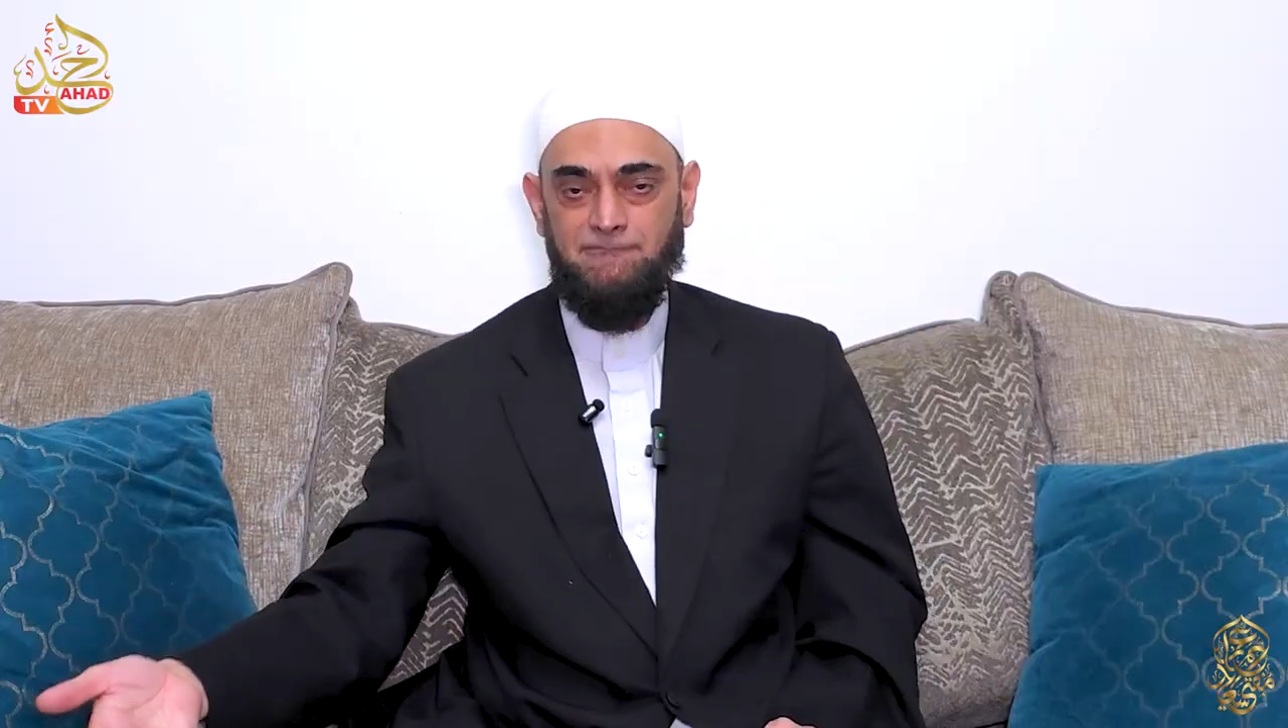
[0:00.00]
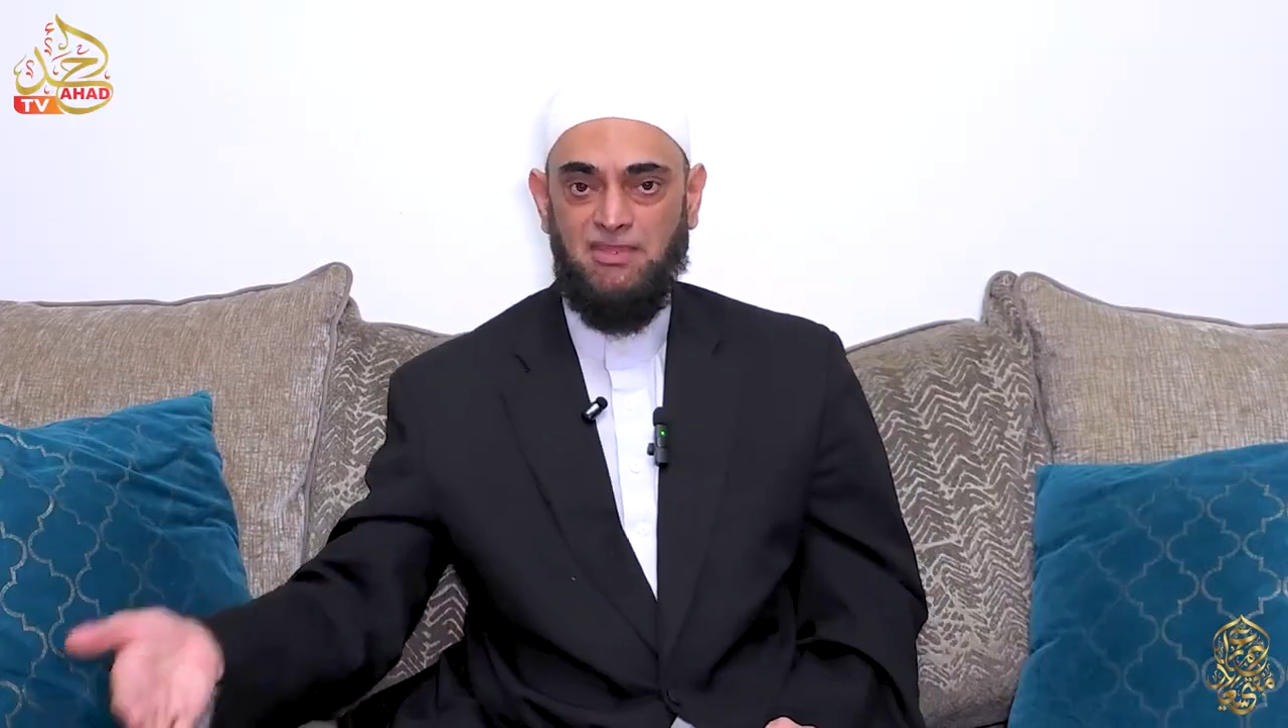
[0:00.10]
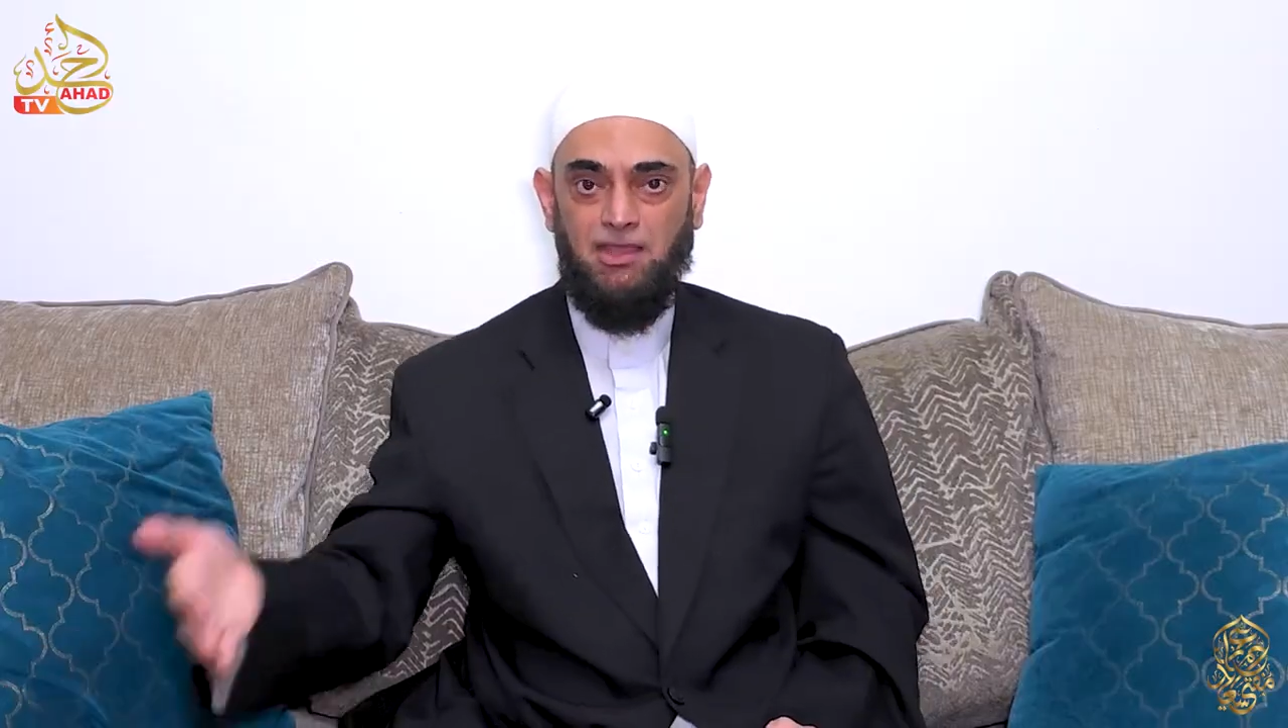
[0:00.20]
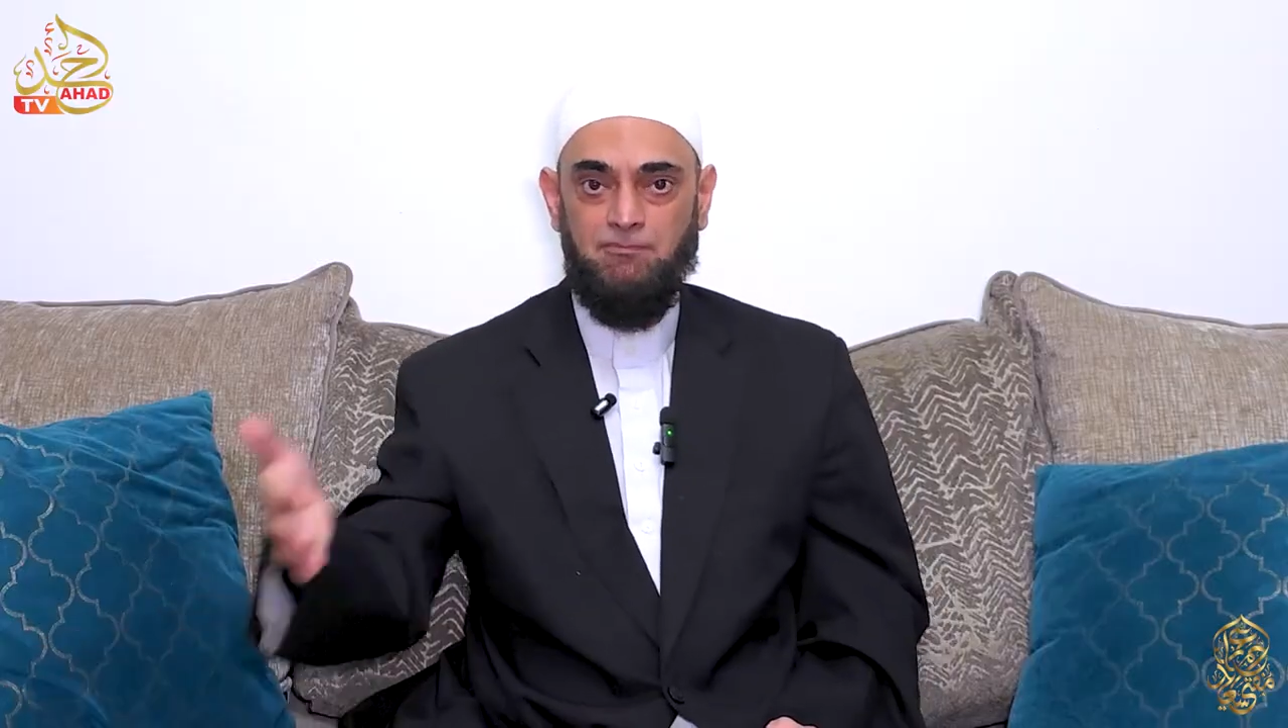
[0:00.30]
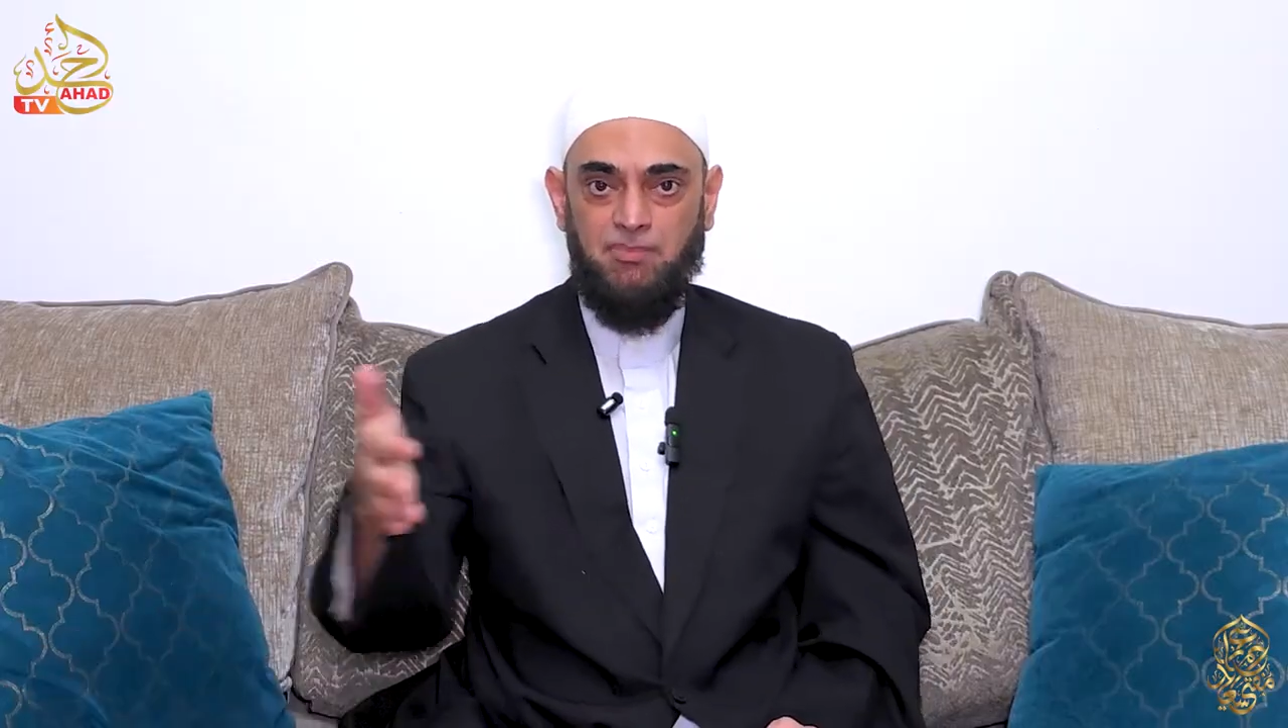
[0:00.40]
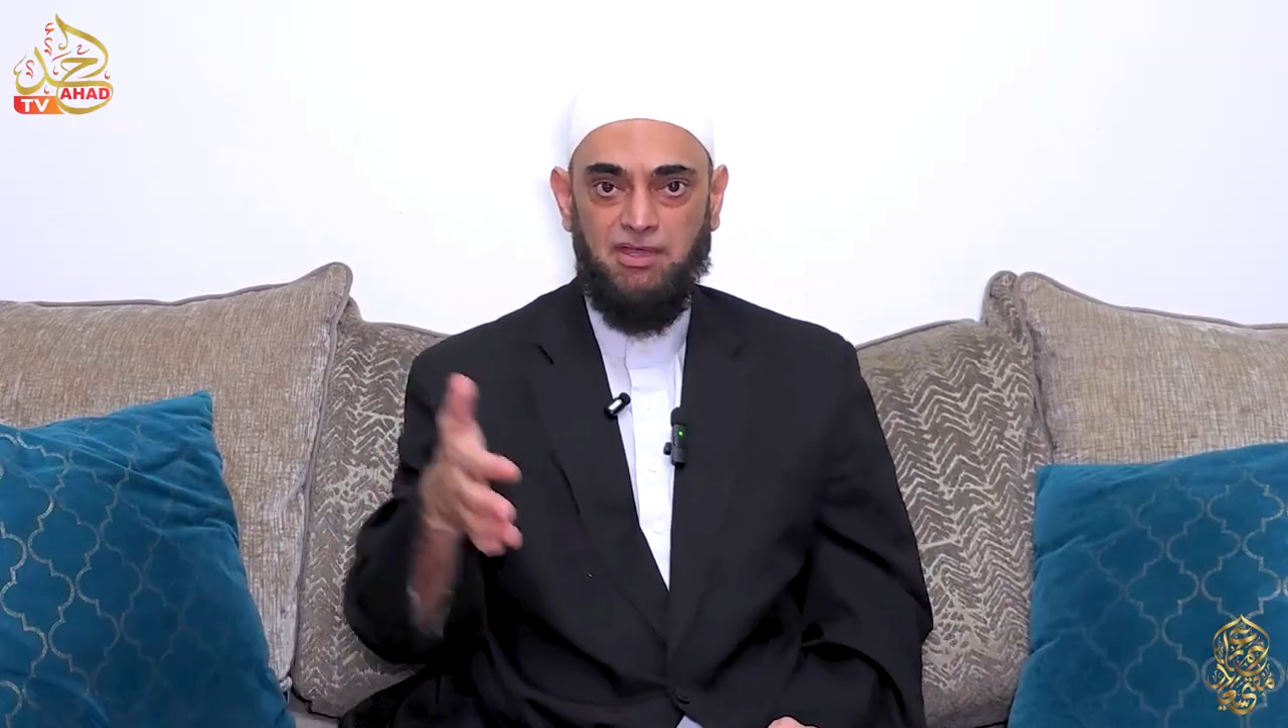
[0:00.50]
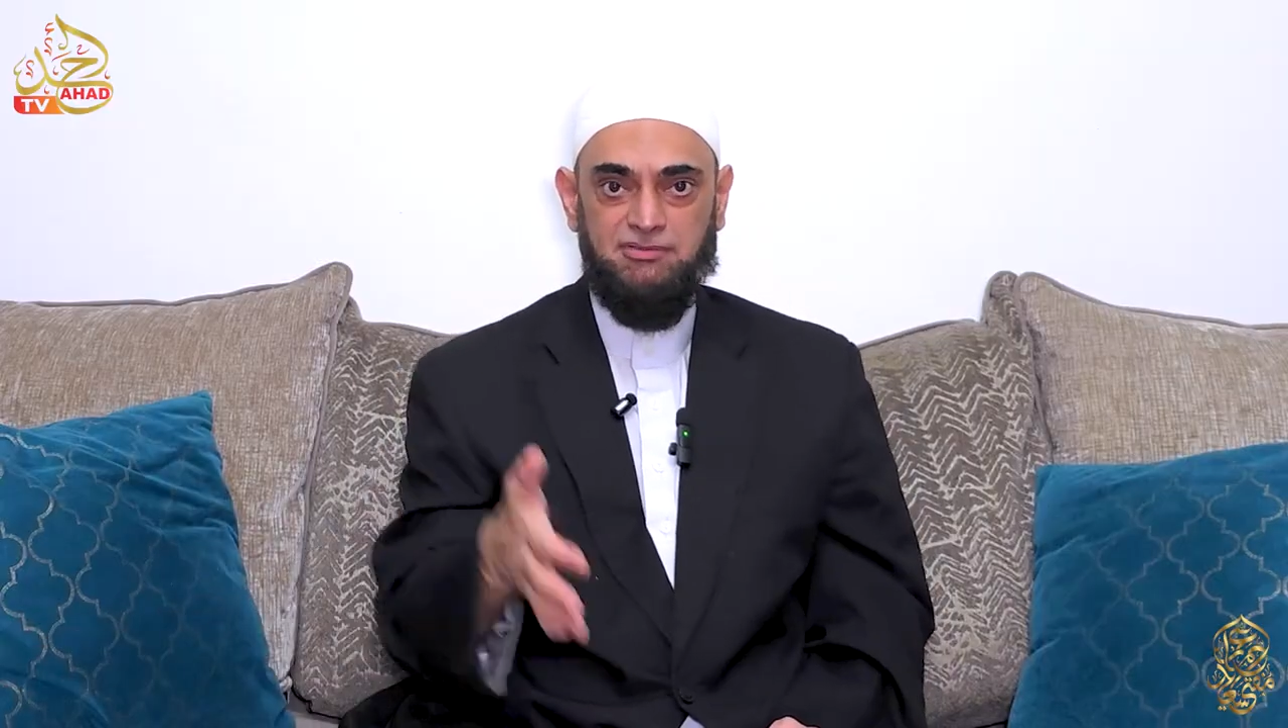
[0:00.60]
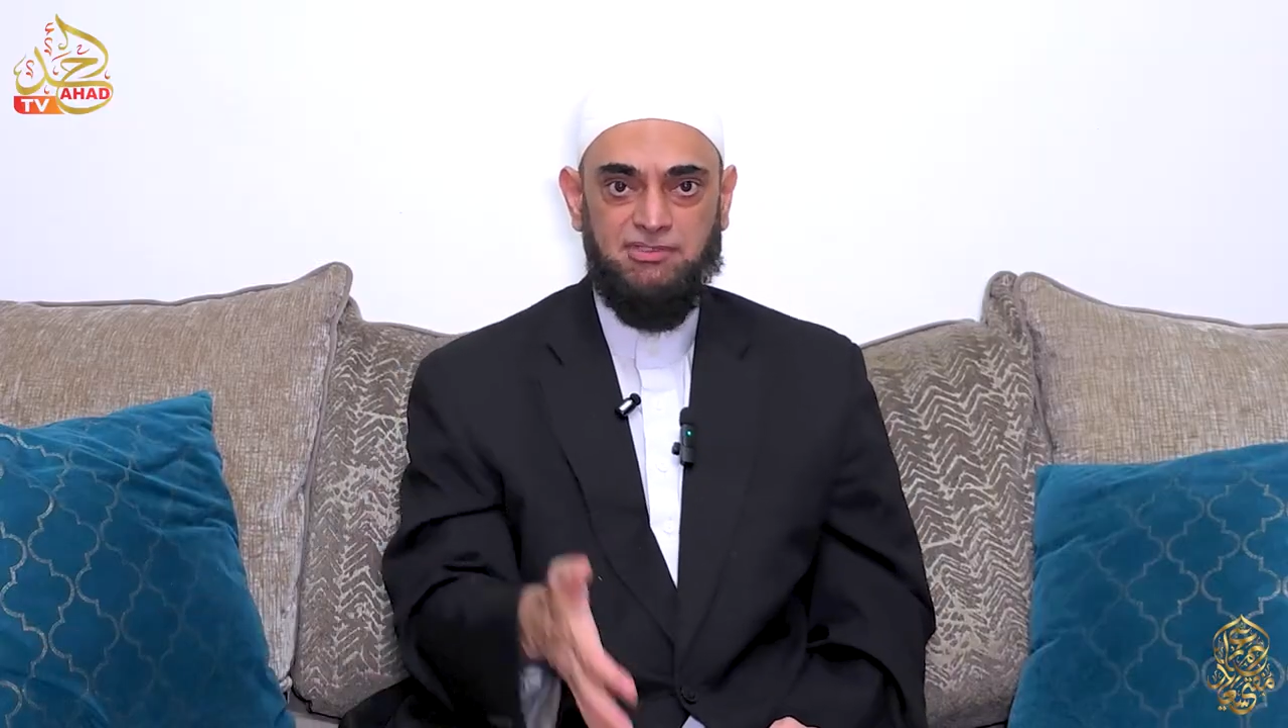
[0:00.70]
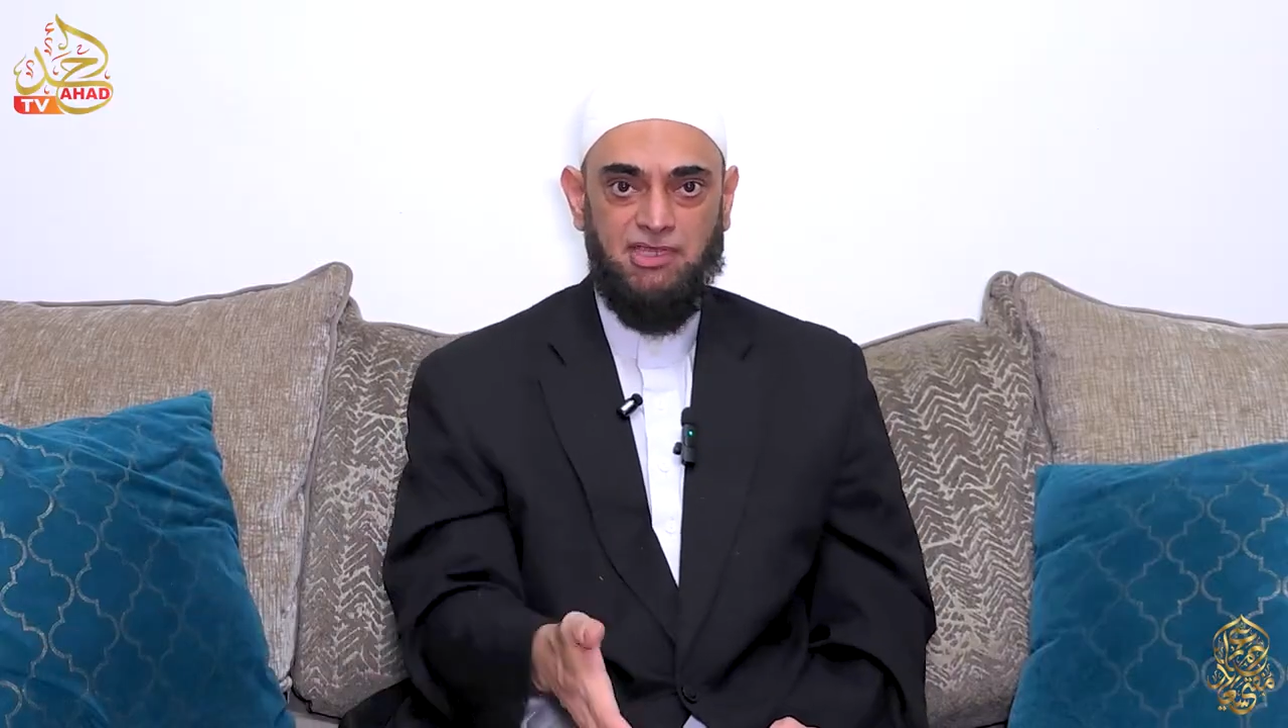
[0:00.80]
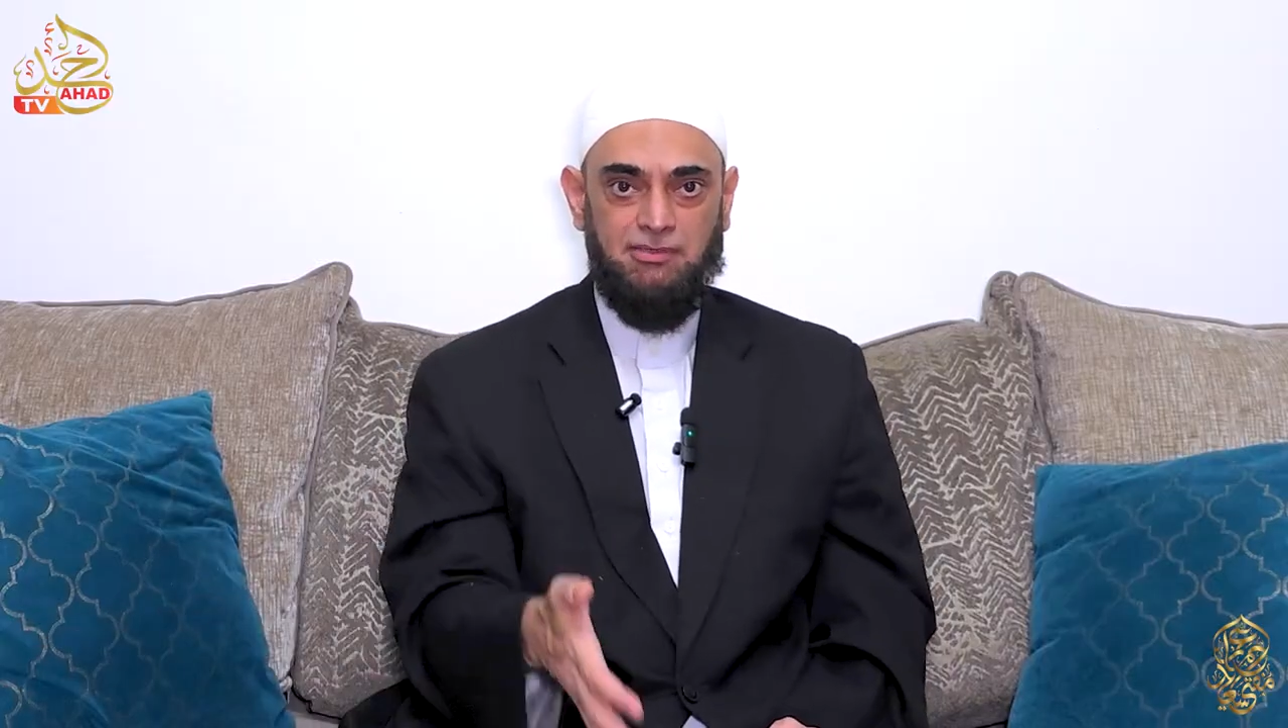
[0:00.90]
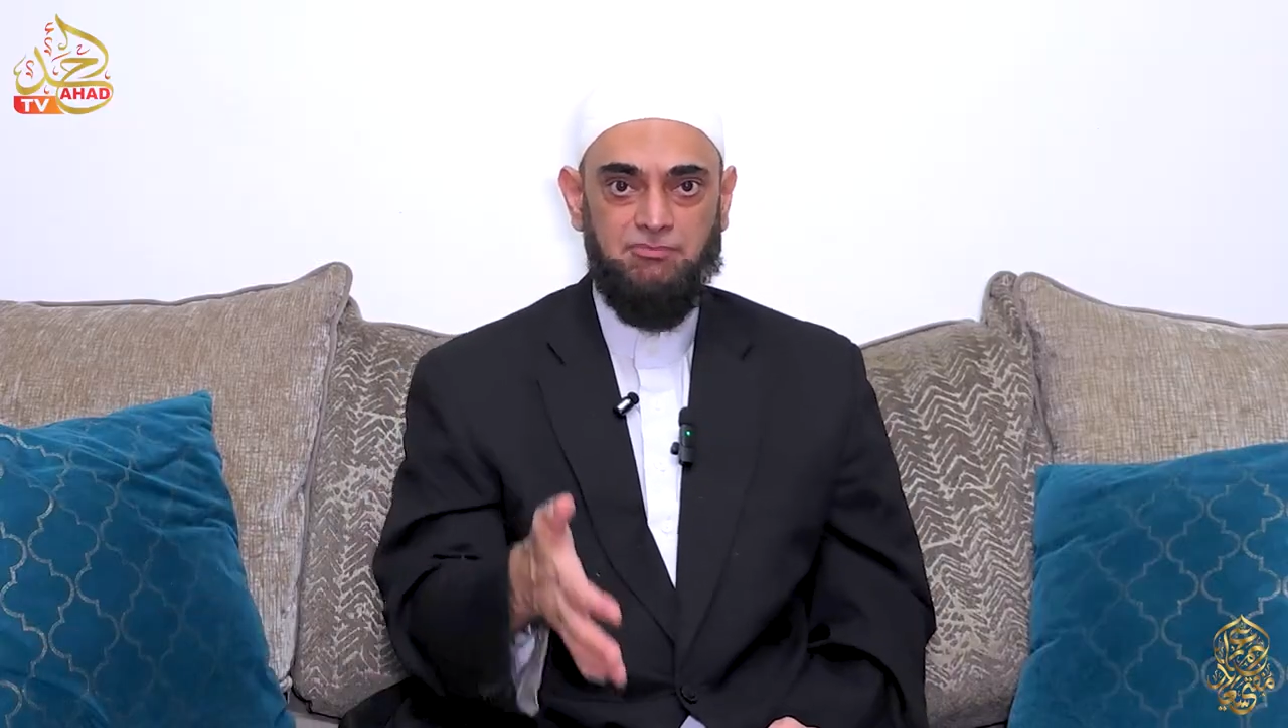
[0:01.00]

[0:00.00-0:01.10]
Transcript: about that